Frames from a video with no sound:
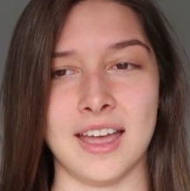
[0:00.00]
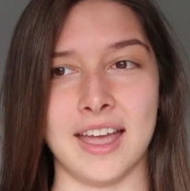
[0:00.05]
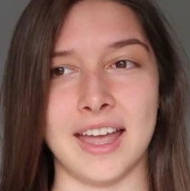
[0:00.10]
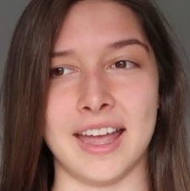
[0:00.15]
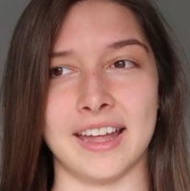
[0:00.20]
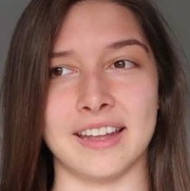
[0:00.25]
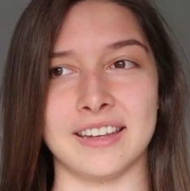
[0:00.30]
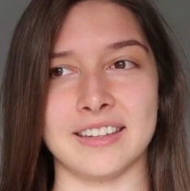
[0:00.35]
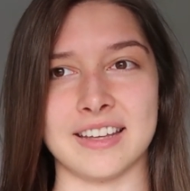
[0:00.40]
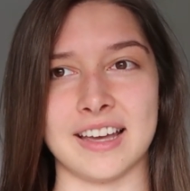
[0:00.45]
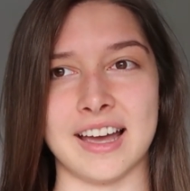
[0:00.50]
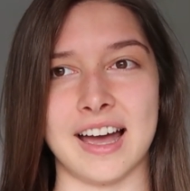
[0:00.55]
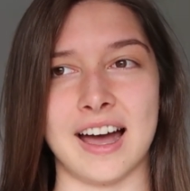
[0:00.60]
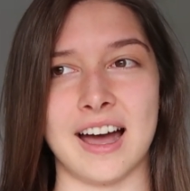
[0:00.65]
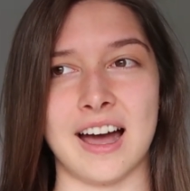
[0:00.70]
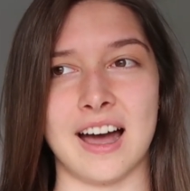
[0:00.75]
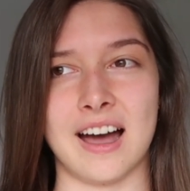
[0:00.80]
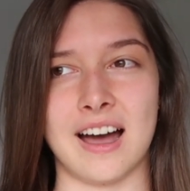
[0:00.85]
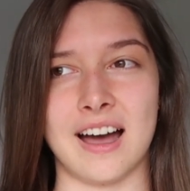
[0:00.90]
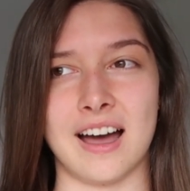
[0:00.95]
And
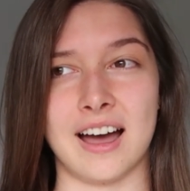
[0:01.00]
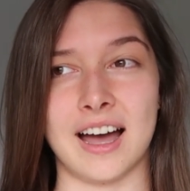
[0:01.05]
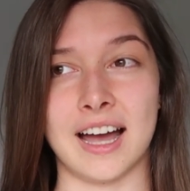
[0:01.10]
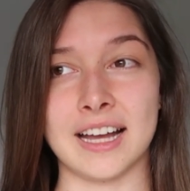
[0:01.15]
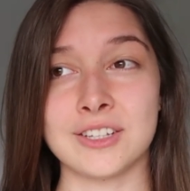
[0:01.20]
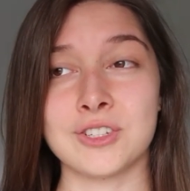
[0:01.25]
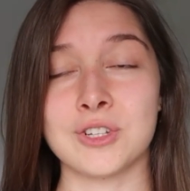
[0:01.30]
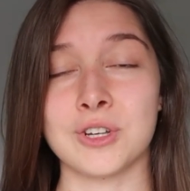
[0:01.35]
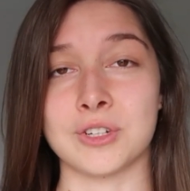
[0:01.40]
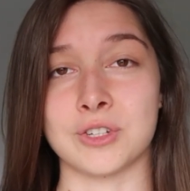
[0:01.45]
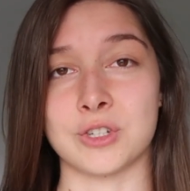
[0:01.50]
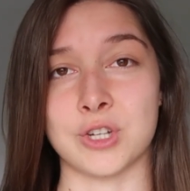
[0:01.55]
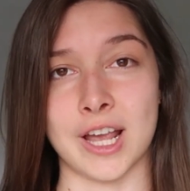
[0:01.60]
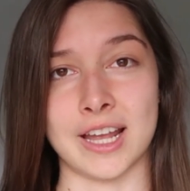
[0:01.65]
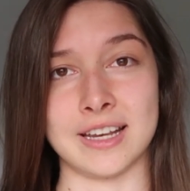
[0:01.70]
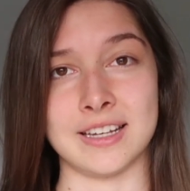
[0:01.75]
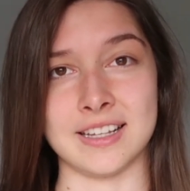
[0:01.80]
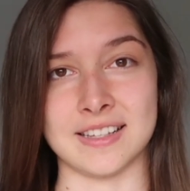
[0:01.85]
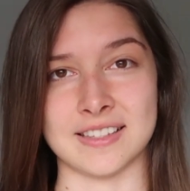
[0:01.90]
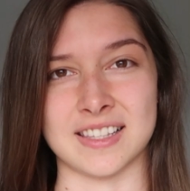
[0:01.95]
I took
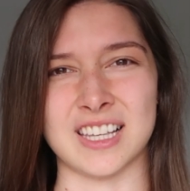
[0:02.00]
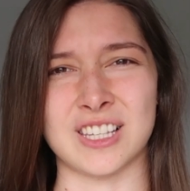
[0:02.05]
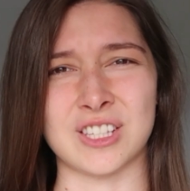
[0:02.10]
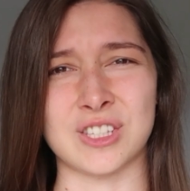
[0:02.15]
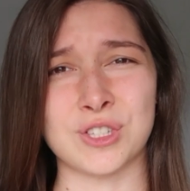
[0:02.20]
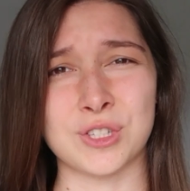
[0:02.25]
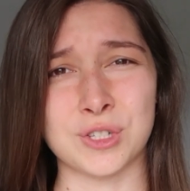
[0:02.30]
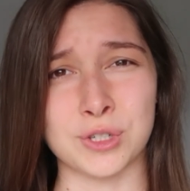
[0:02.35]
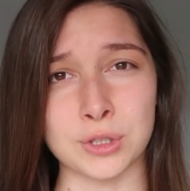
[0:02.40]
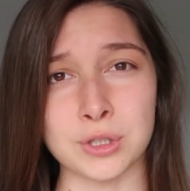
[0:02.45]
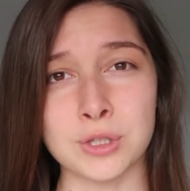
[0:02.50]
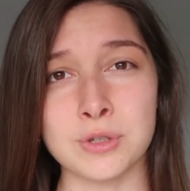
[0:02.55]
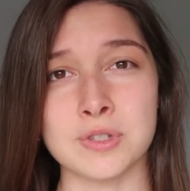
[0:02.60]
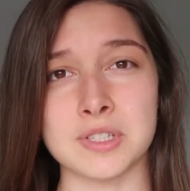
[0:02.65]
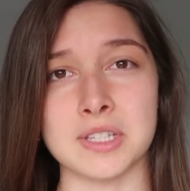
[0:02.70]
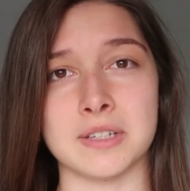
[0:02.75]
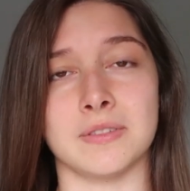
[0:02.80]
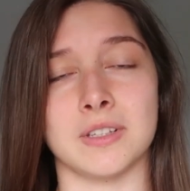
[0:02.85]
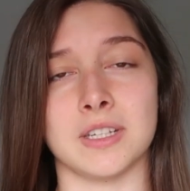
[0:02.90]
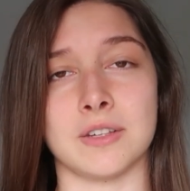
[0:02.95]
Chinese
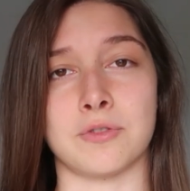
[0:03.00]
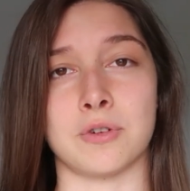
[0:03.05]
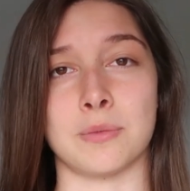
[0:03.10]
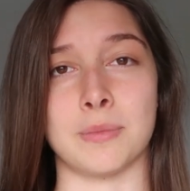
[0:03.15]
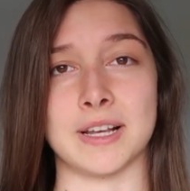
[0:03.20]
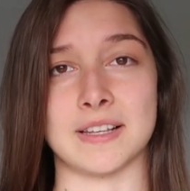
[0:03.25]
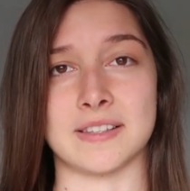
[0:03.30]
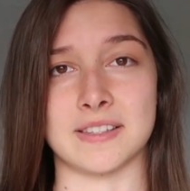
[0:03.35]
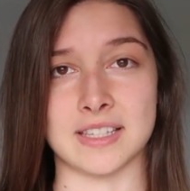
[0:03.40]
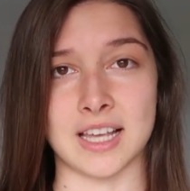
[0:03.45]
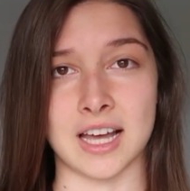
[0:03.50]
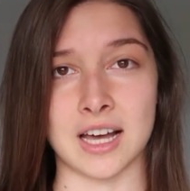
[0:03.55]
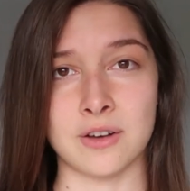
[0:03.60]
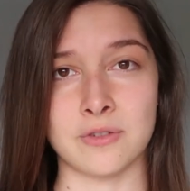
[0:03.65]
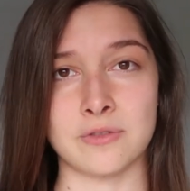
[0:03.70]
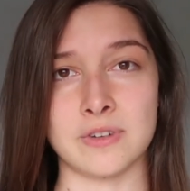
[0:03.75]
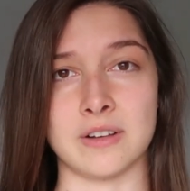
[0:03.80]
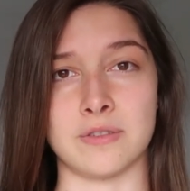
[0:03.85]
exclusively for myself